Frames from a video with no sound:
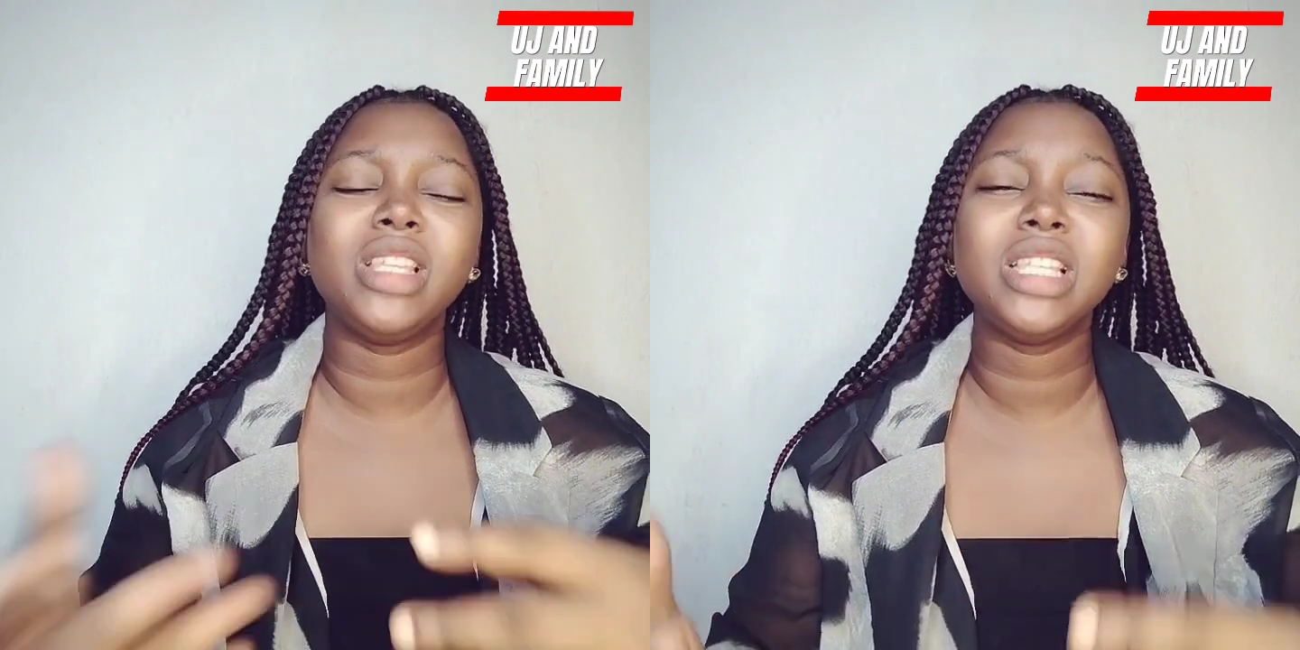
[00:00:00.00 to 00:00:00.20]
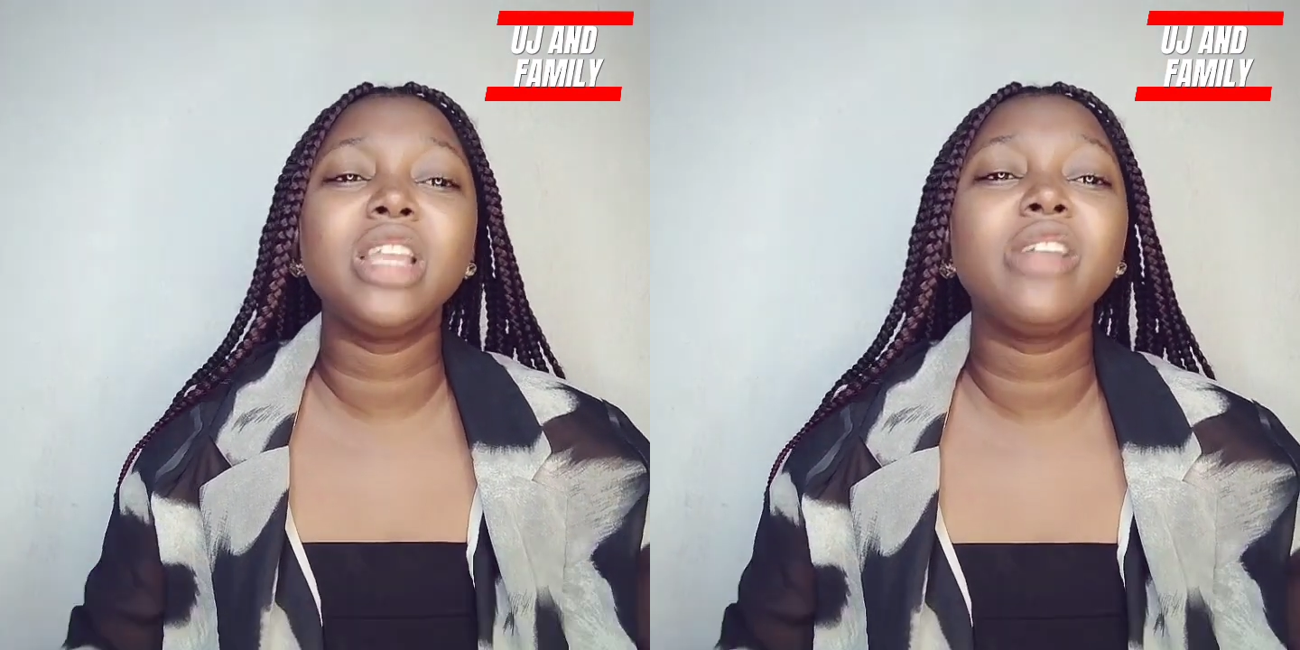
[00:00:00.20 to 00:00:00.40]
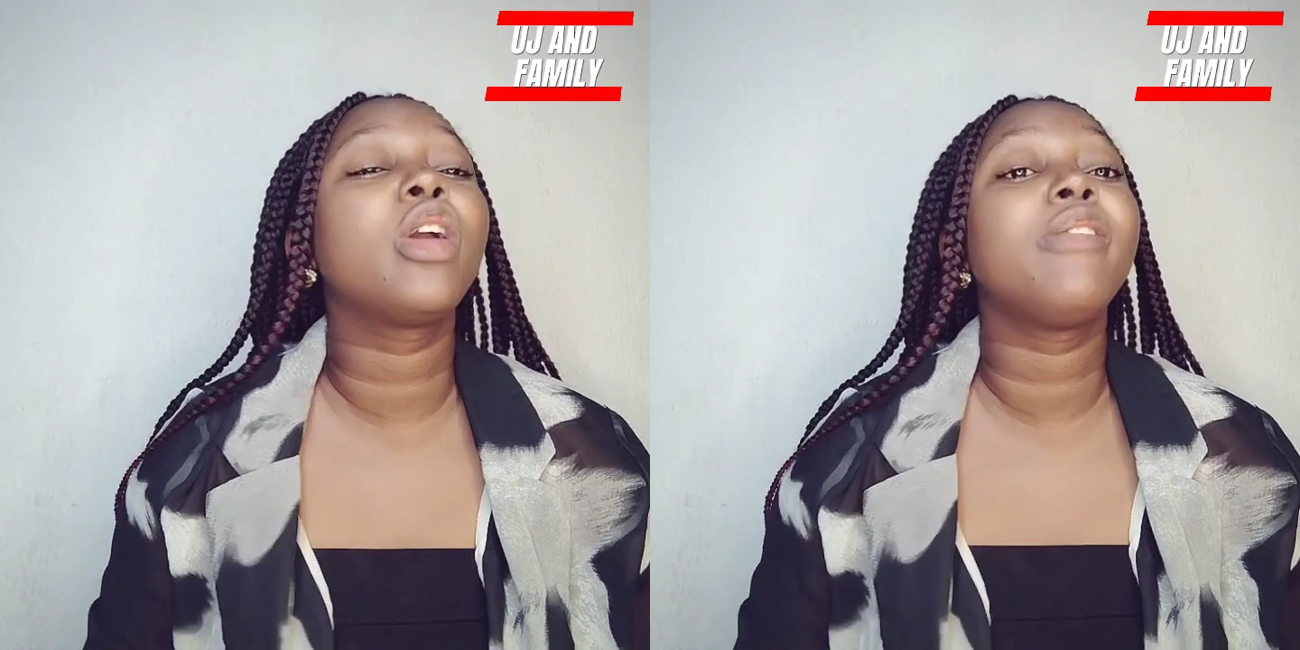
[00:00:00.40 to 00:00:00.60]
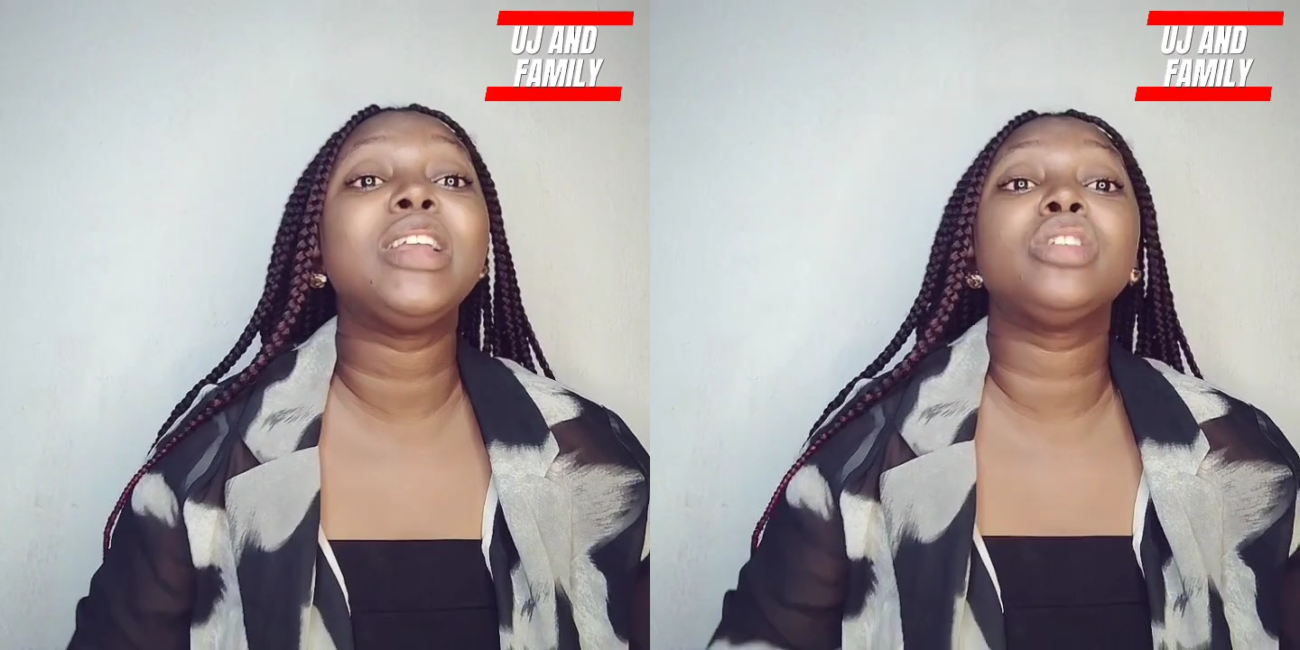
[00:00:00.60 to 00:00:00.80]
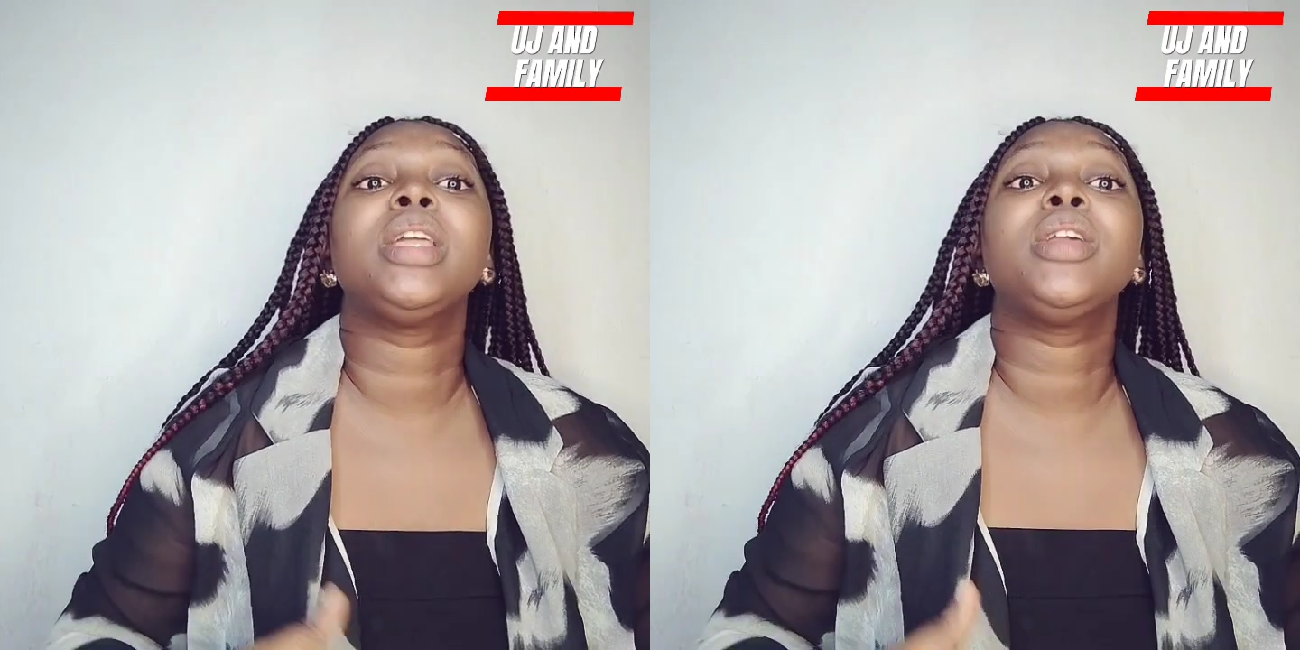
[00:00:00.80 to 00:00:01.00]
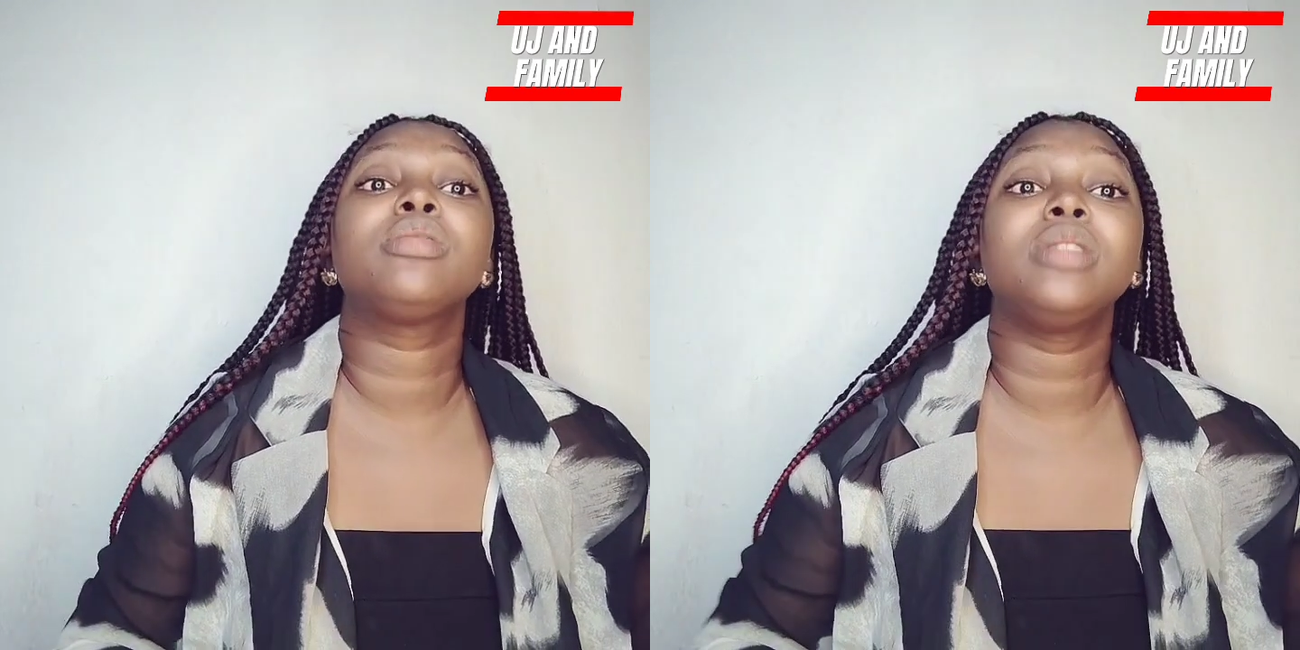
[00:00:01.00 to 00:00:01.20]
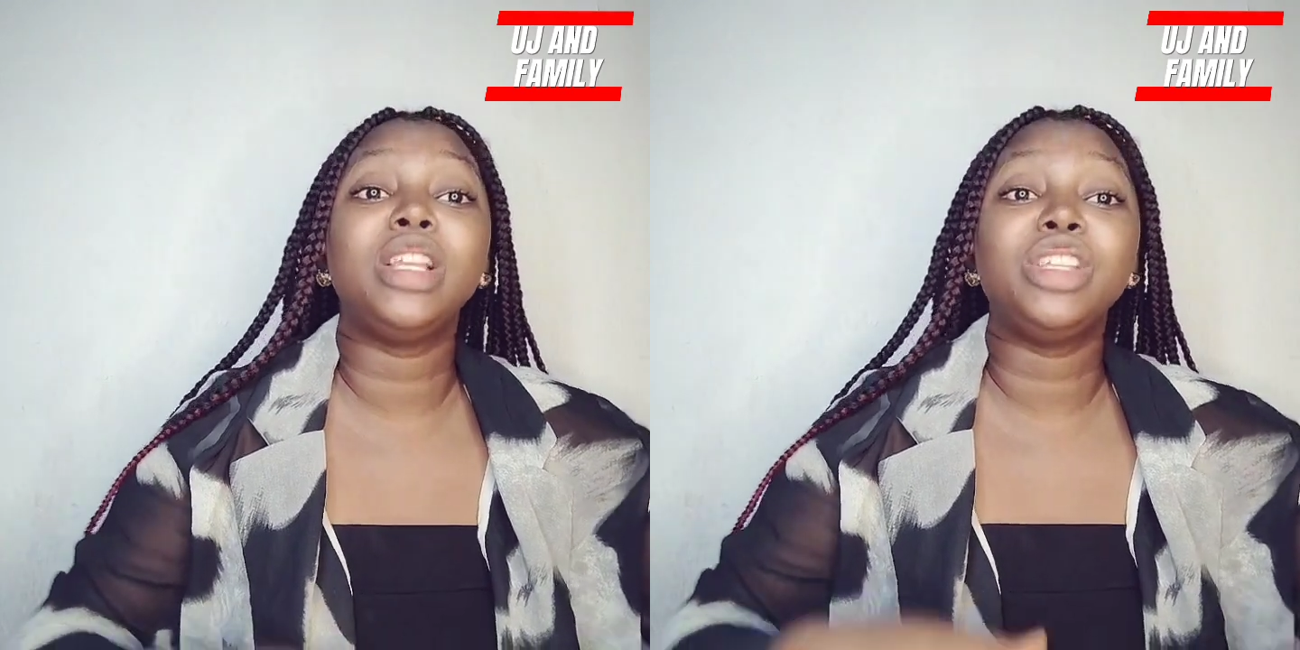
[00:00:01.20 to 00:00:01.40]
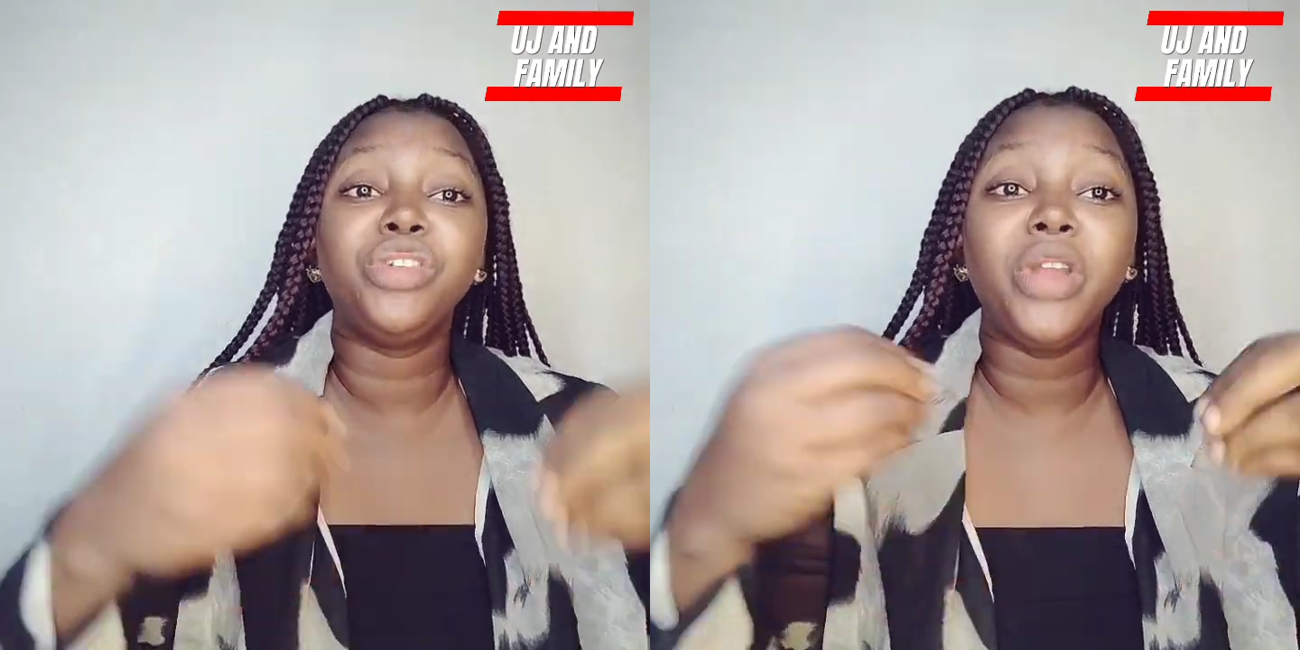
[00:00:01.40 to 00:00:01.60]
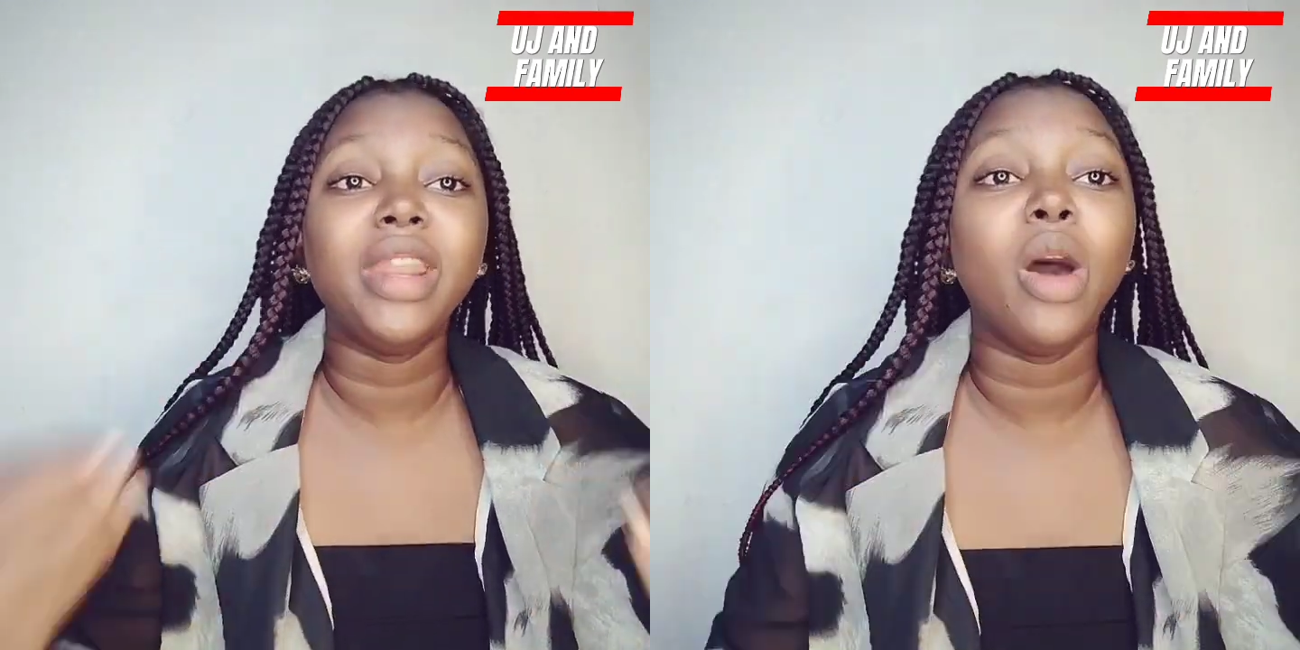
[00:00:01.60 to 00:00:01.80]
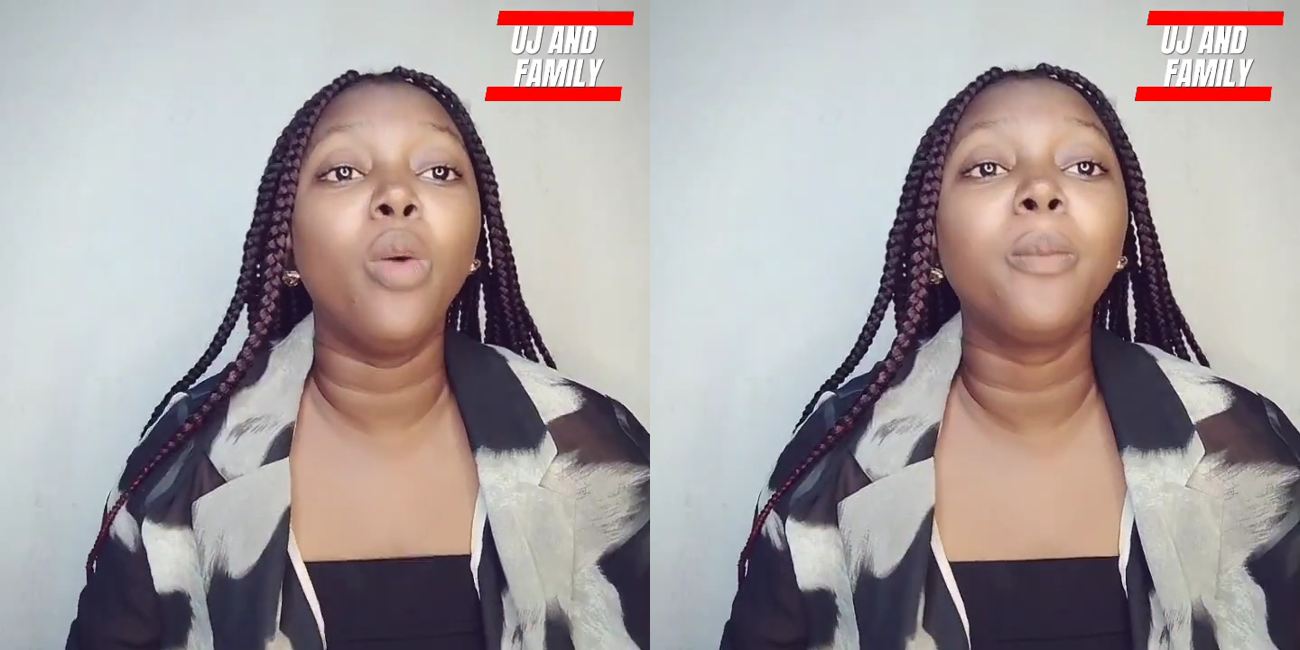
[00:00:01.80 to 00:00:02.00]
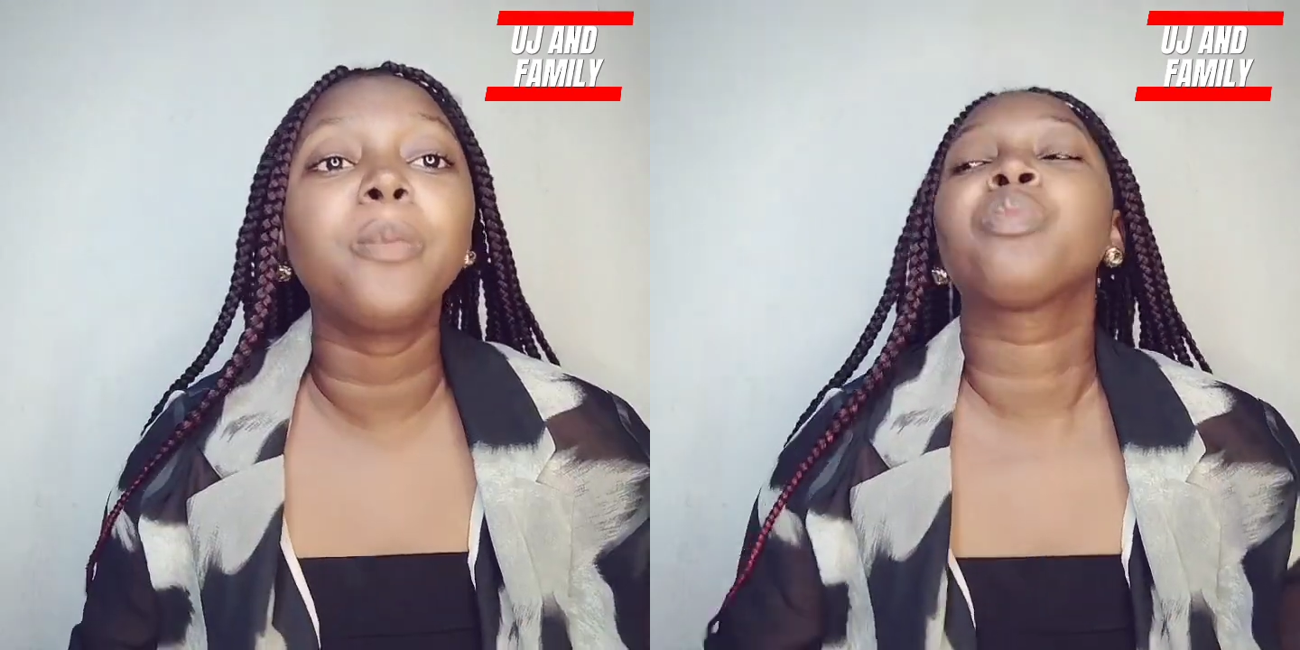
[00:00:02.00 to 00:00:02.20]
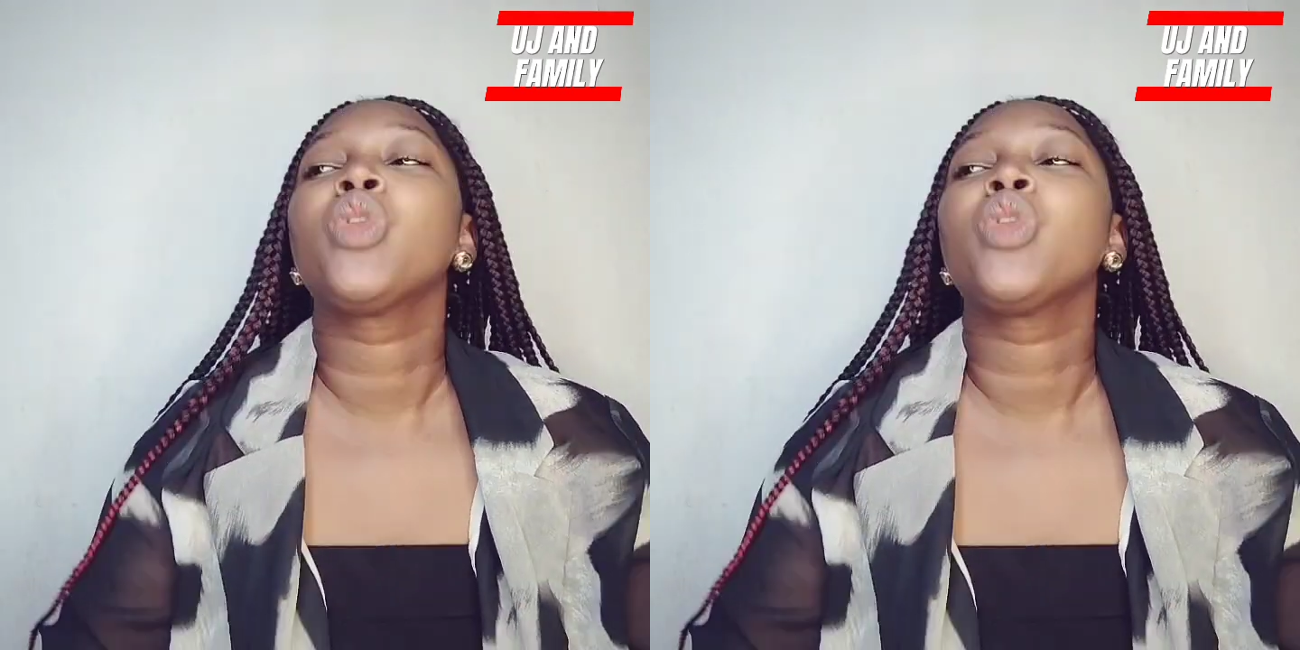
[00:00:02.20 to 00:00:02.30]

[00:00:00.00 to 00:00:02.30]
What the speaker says: He said, okay, if I should take you to Nigeria now,